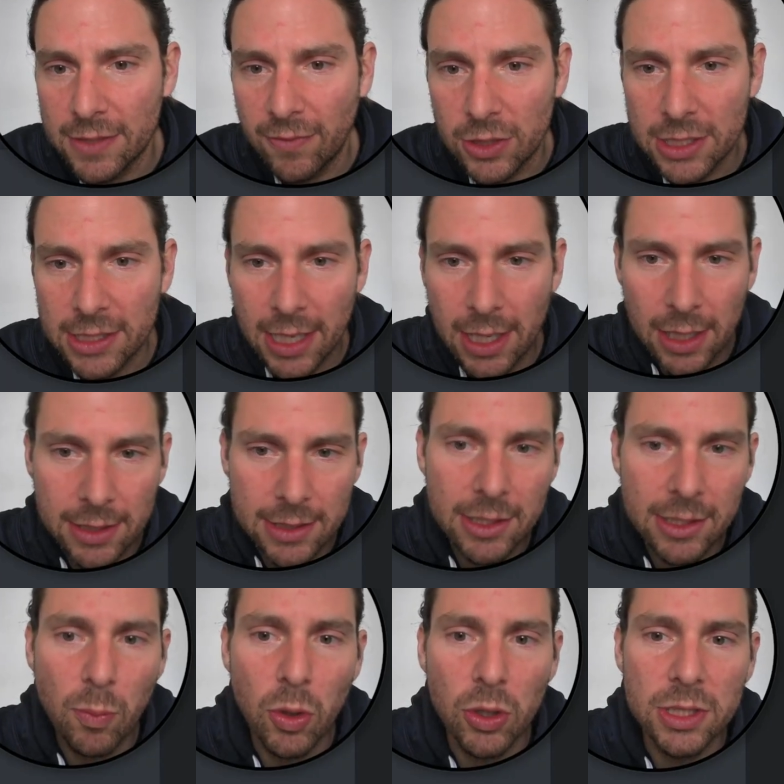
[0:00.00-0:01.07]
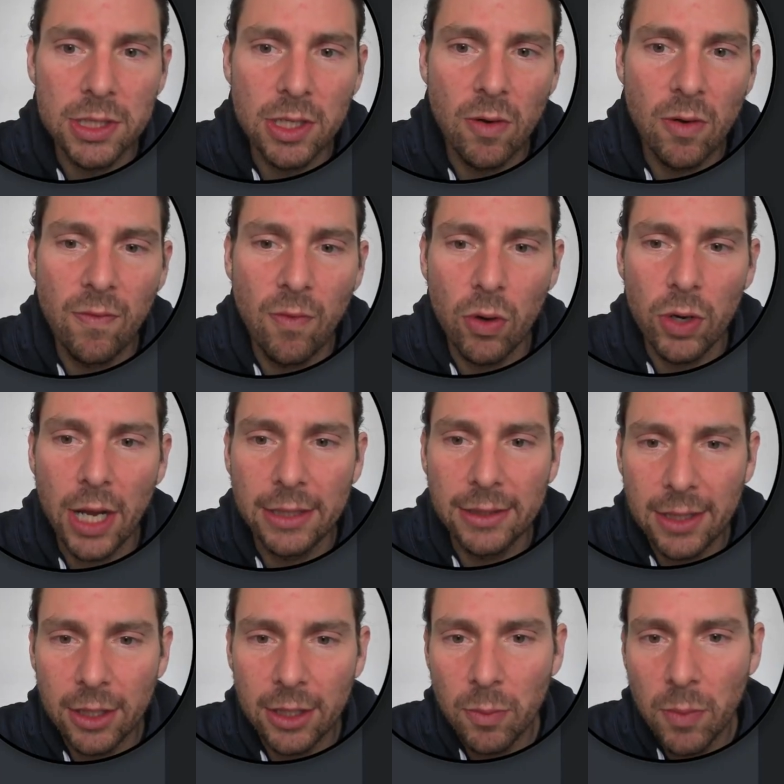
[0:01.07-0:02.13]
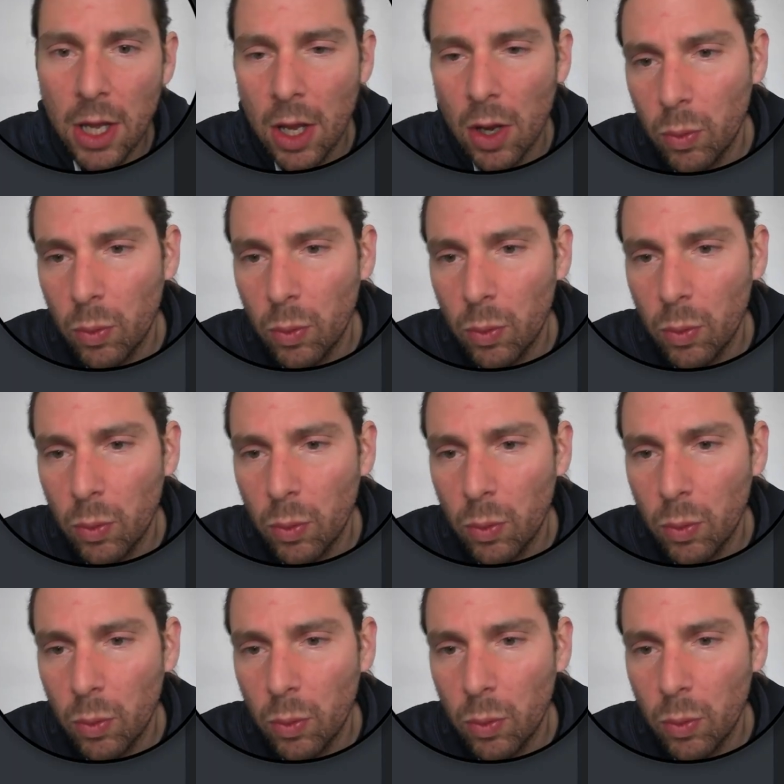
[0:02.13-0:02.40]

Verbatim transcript: for sale at 0.04 Ethereum